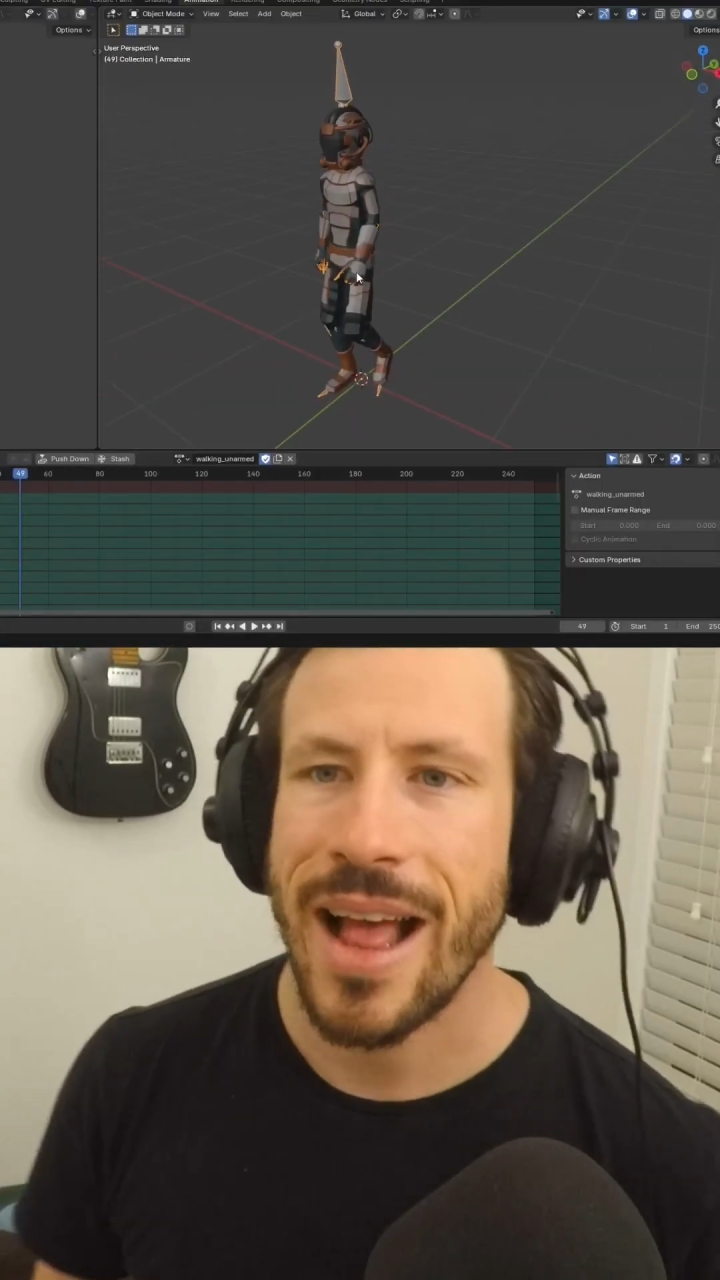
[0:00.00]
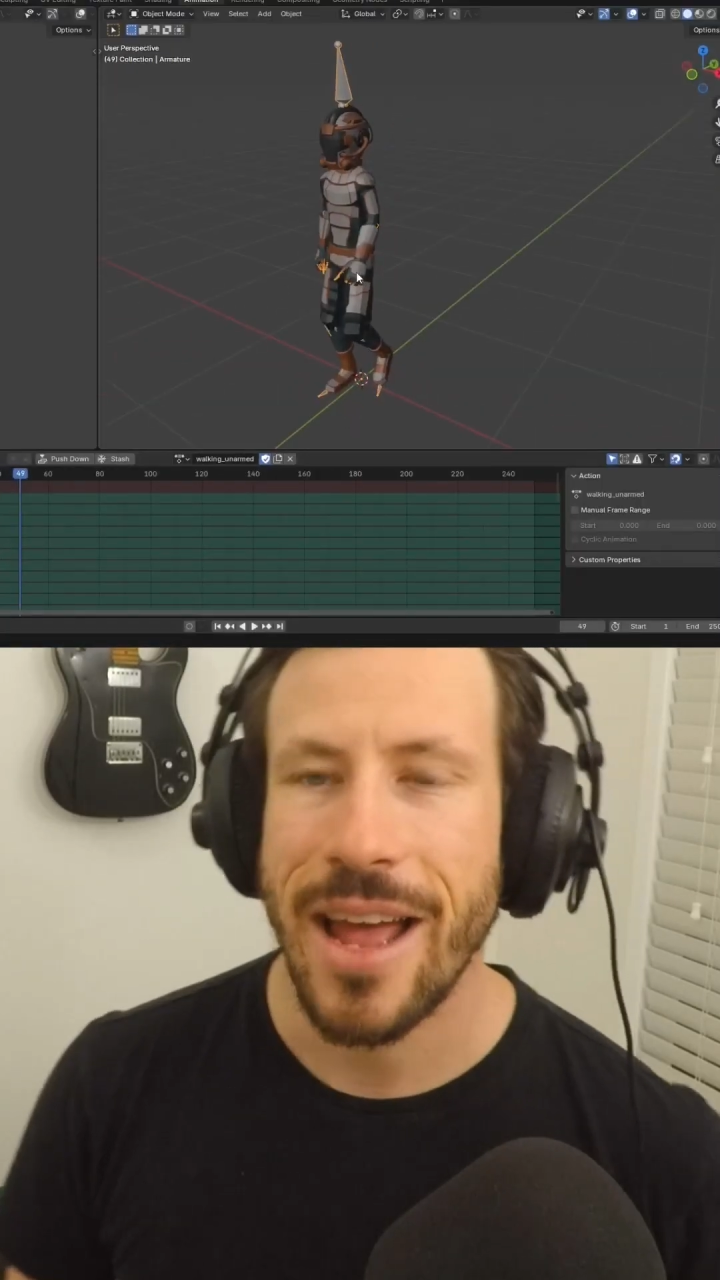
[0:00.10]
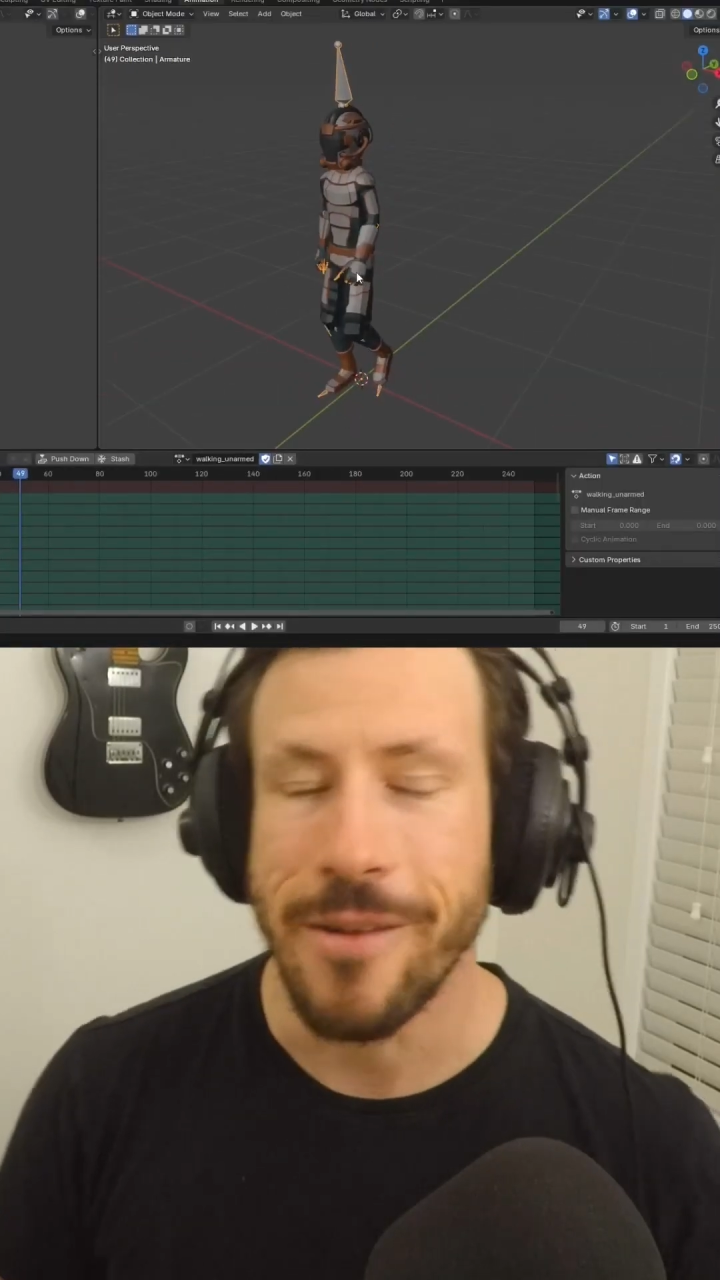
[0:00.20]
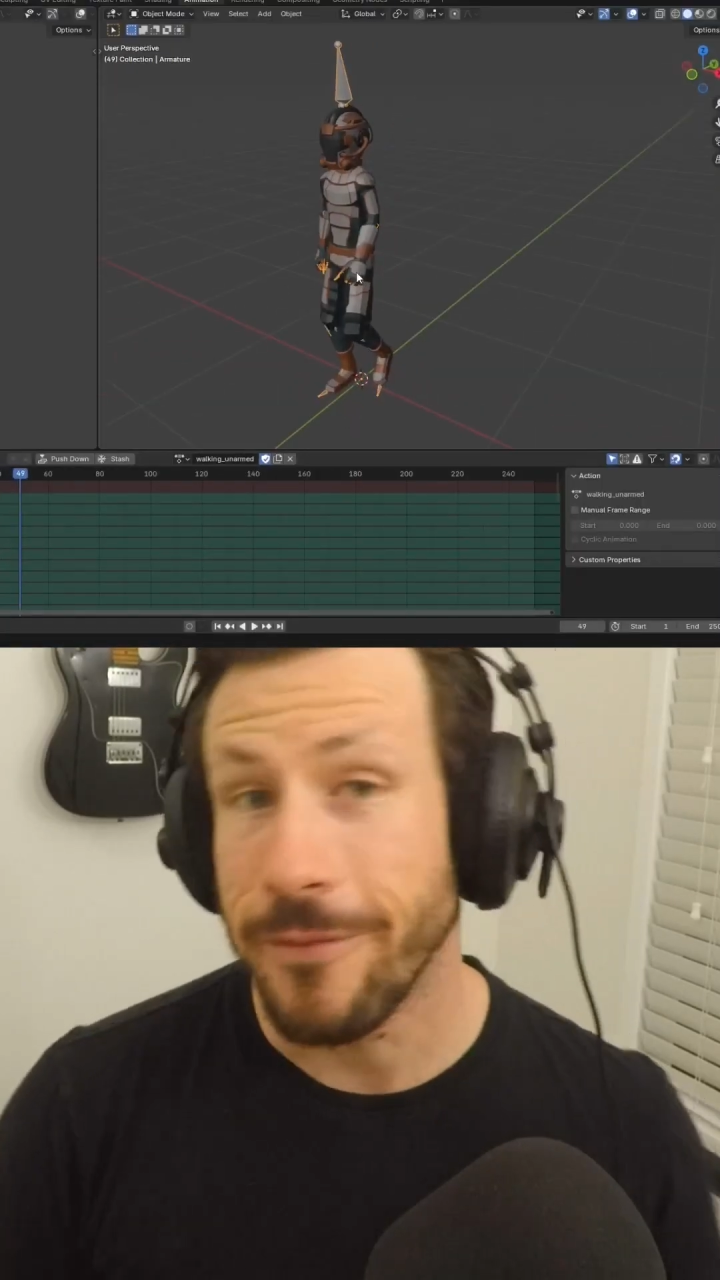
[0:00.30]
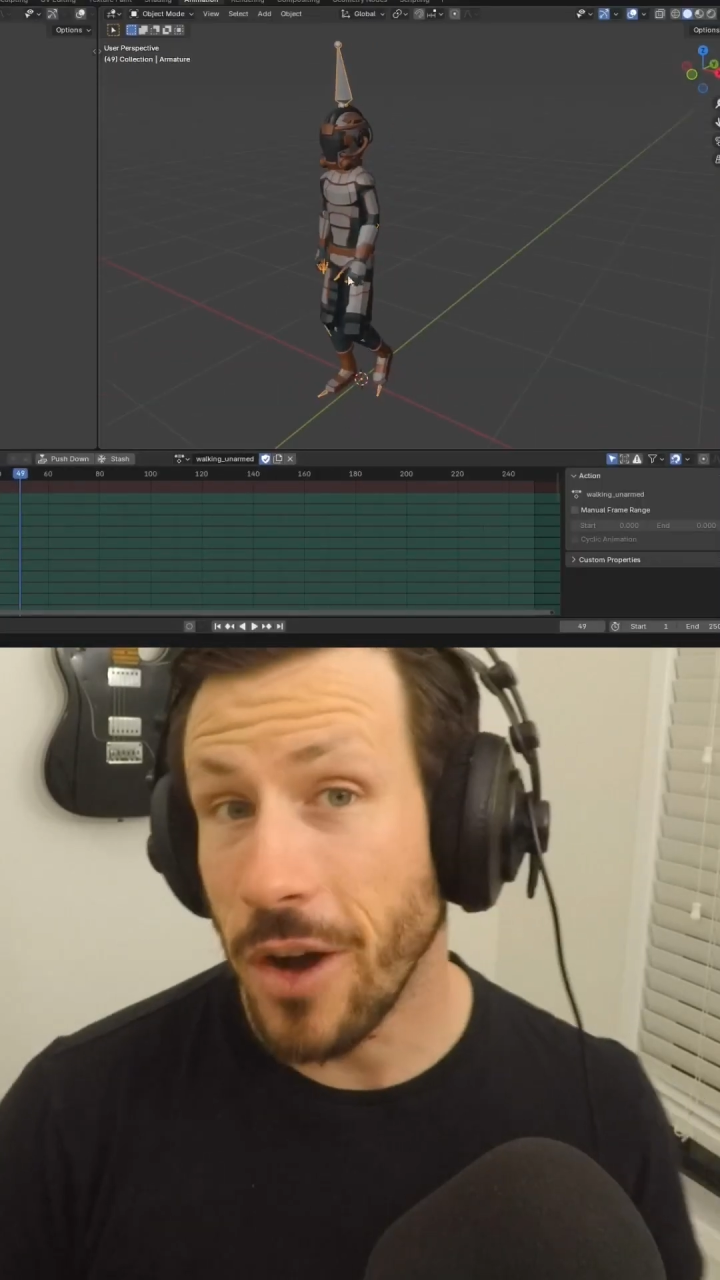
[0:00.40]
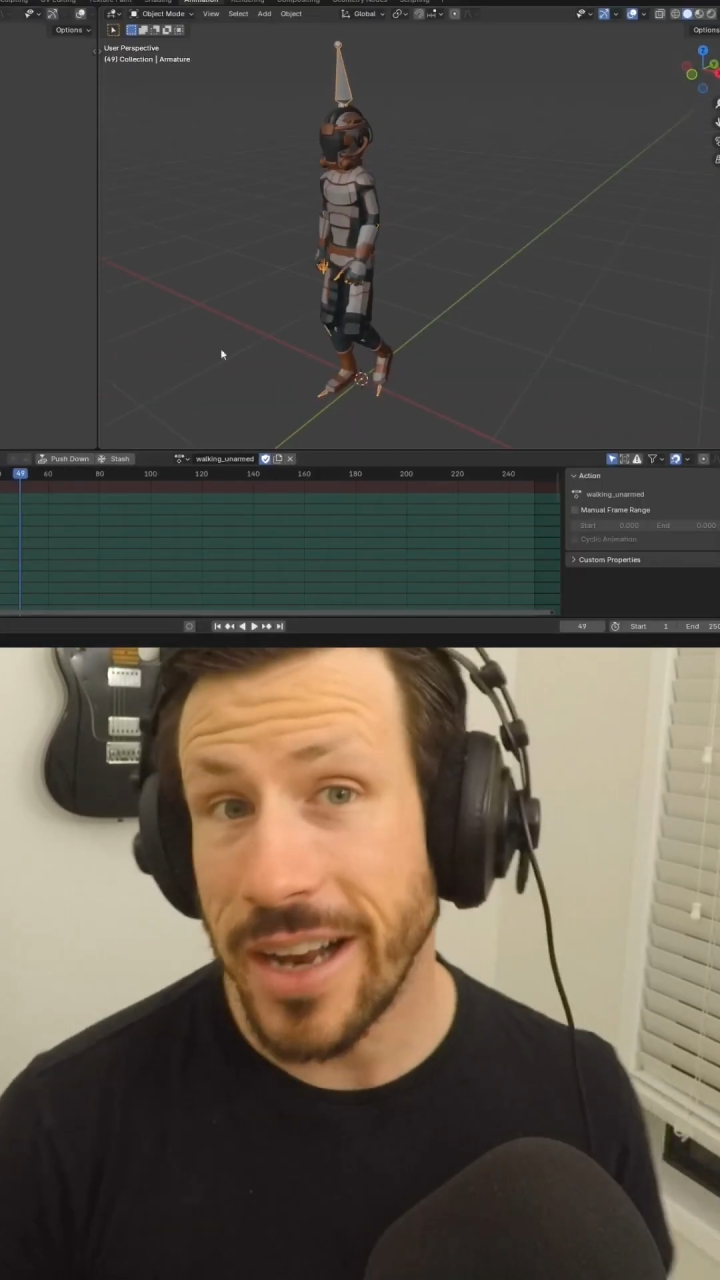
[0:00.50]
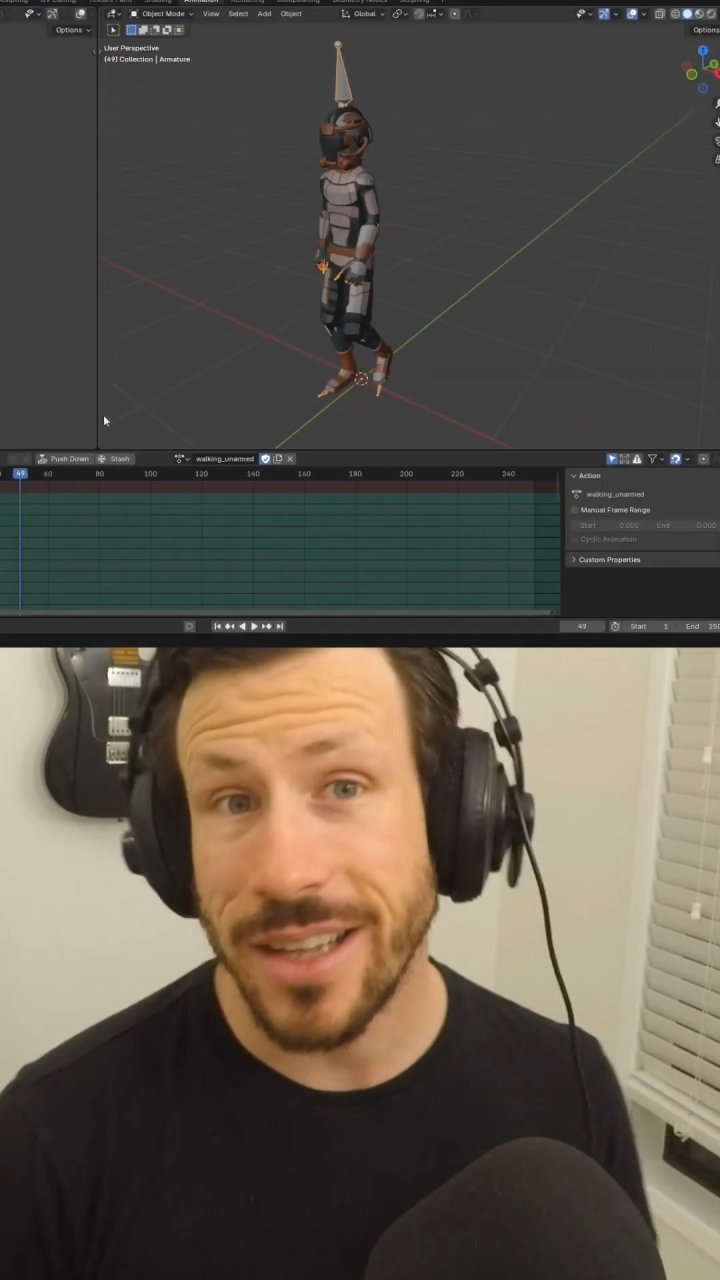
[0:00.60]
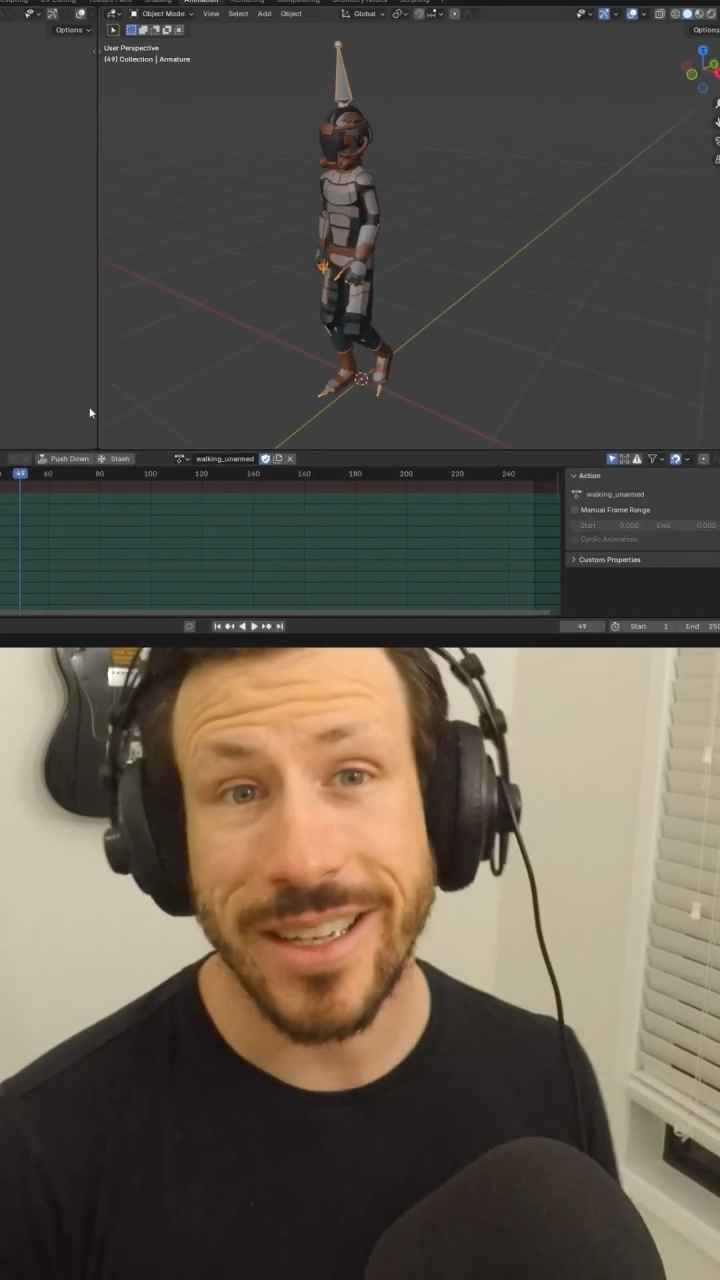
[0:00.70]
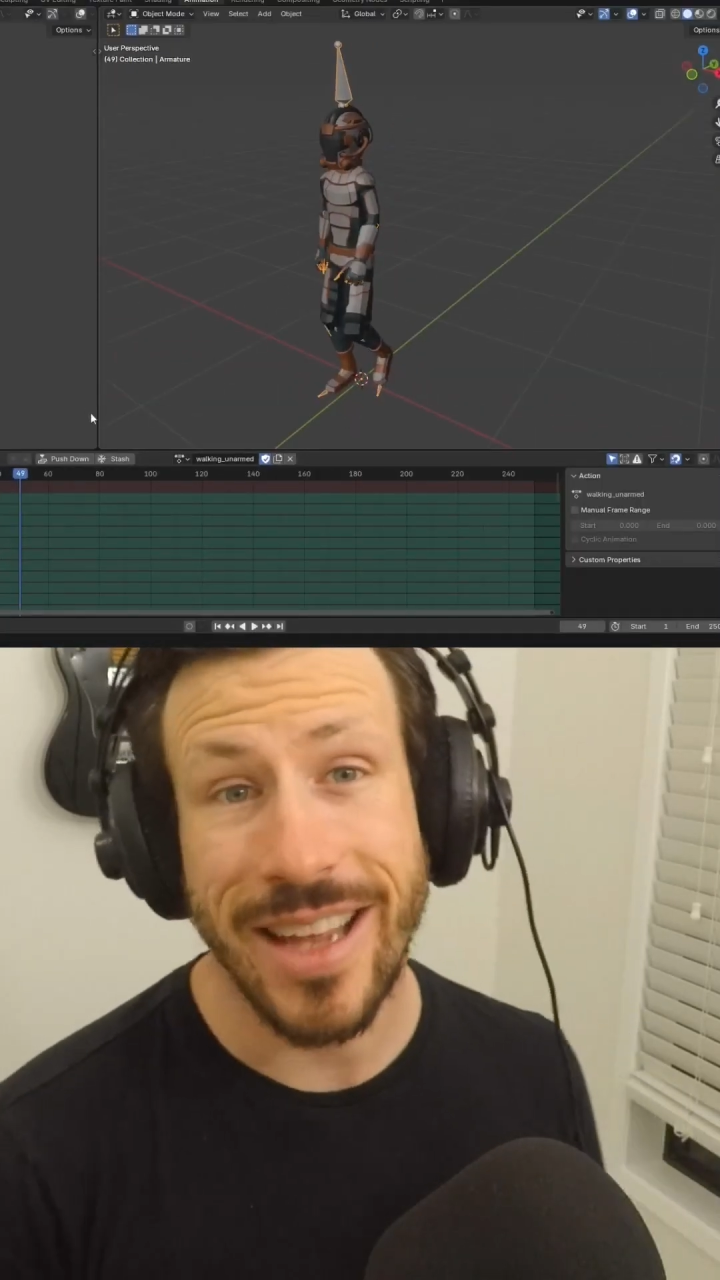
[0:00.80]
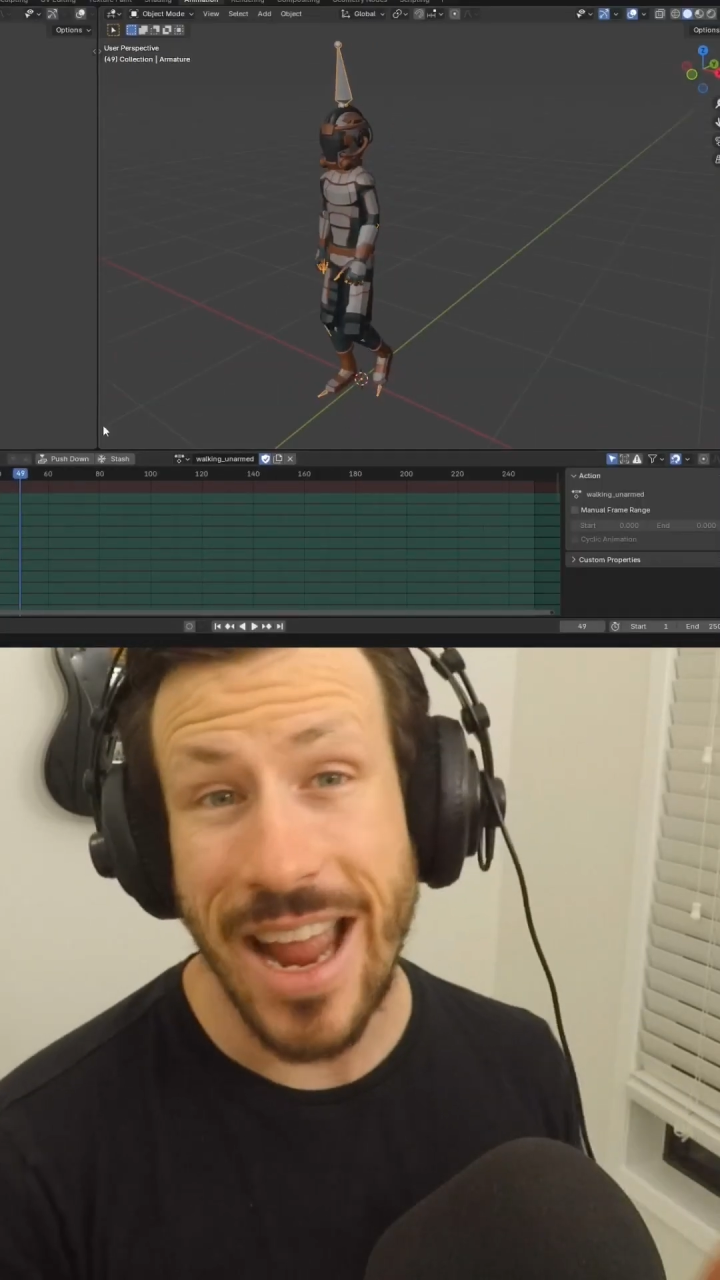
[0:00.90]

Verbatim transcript: and finally